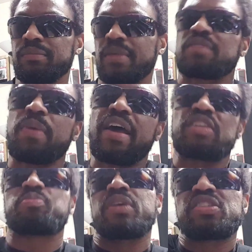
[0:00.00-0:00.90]
That's my
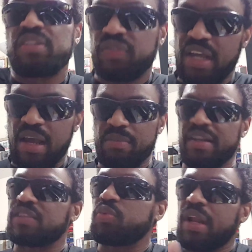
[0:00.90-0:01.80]
expression of timeline.
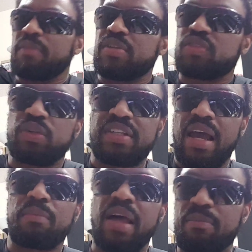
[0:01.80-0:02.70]
That's what
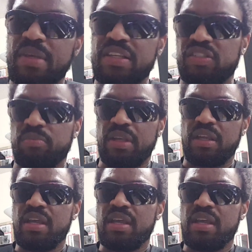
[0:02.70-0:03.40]
timeline means to me.